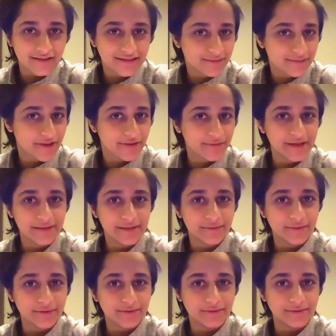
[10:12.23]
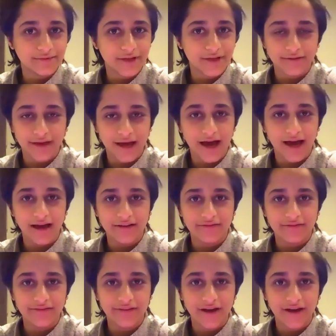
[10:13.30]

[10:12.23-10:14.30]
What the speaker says: some other people don't have,